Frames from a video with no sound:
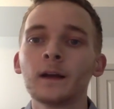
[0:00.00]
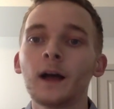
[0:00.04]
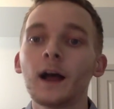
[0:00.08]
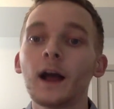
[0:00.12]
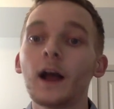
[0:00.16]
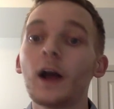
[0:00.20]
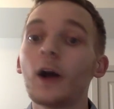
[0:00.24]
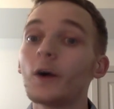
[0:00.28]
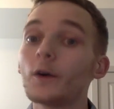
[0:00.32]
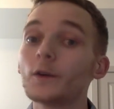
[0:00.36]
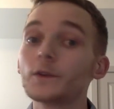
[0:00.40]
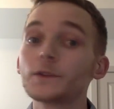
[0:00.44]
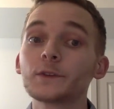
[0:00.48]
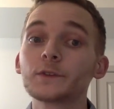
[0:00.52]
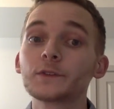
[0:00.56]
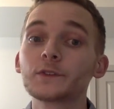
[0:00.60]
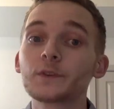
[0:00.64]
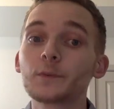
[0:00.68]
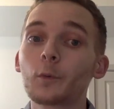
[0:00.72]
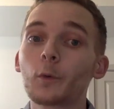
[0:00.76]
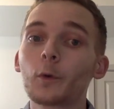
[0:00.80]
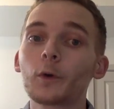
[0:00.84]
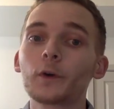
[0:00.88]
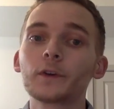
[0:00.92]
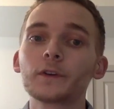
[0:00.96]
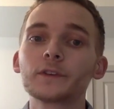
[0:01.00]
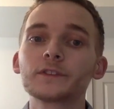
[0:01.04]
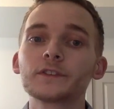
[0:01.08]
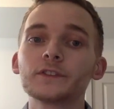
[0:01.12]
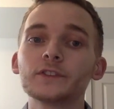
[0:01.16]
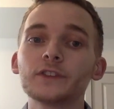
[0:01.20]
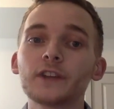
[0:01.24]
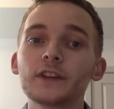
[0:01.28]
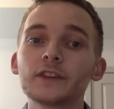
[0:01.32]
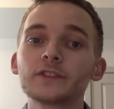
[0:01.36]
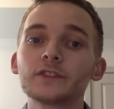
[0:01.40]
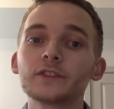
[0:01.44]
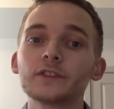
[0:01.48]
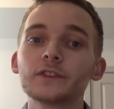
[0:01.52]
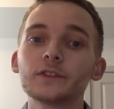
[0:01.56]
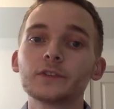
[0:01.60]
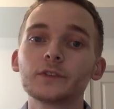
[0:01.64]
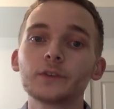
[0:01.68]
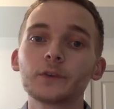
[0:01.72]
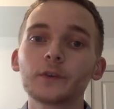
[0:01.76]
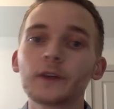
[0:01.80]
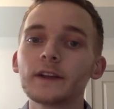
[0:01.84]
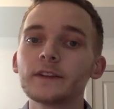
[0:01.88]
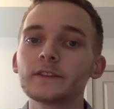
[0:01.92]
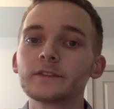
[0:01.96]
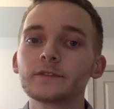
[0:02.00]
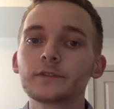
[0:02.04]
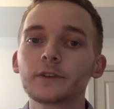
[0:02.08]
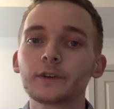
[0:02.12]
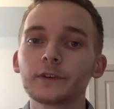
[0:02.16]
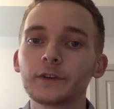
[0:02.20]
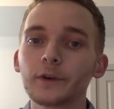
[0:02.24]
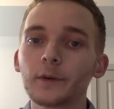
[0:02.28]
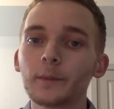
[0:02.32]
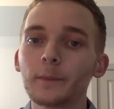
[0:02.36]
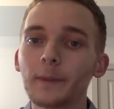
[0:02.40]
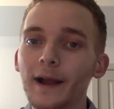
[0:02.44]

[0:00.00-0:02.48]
I also support her suggestion to create stricter